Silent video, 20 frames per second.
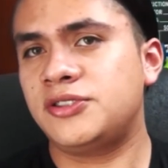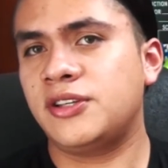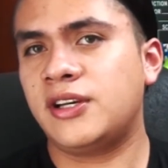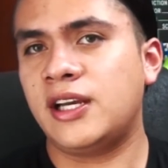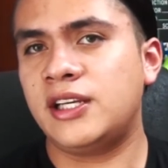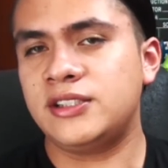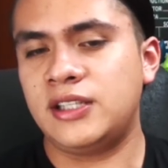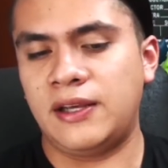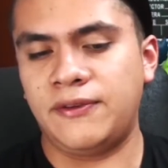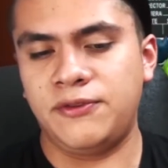
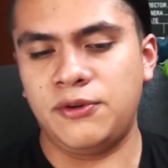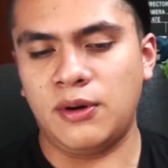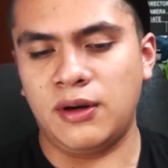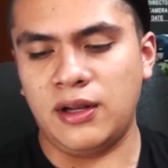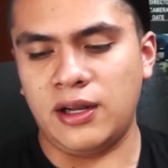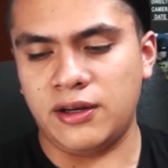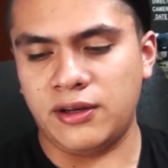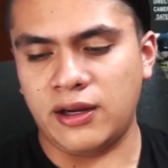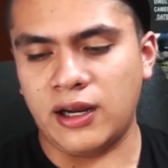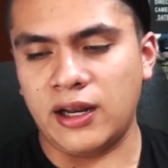Okay, if you are
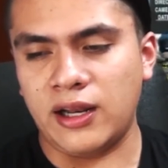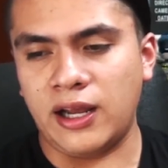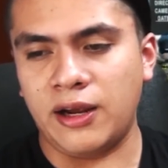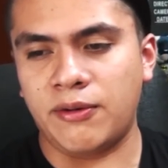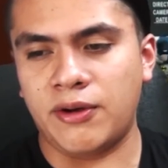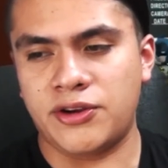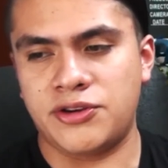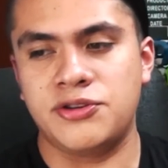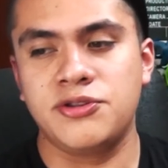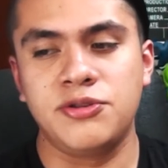learning a
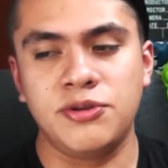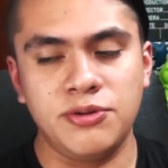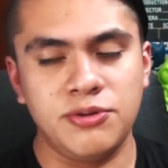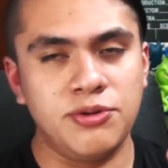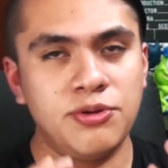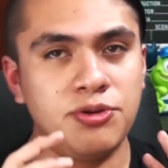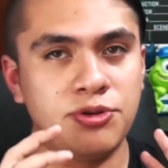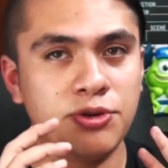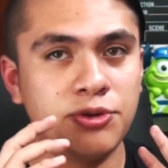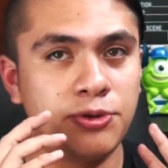language,
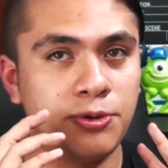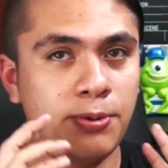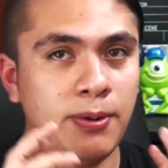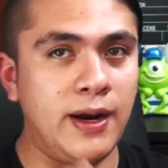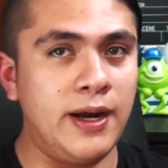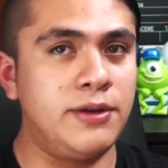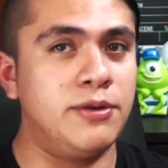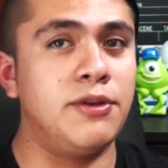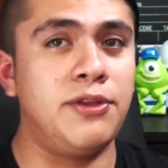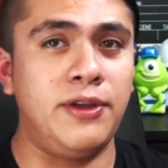you should
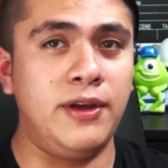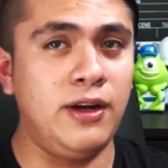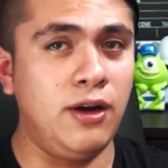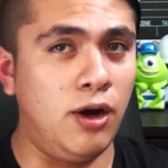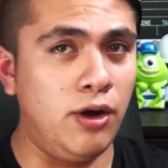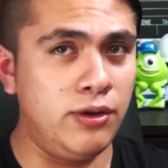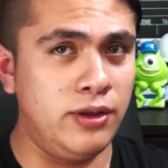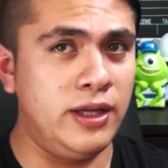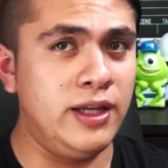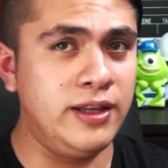try to think
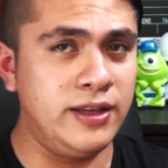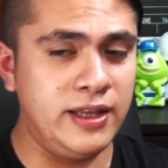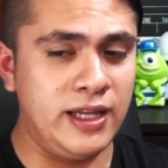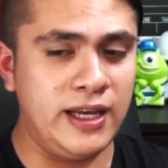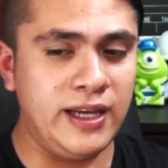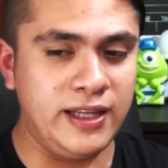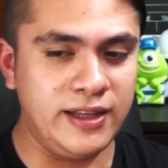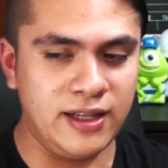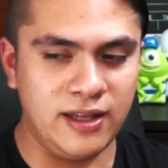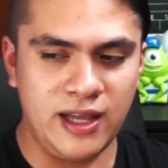only
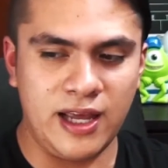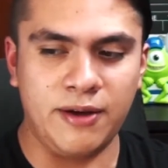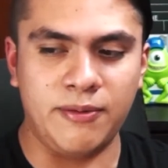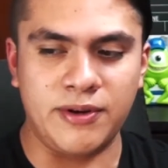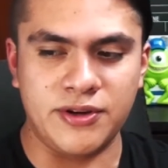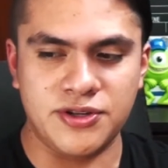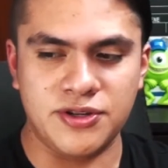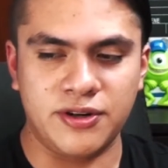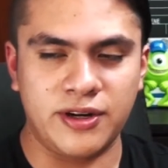in the language.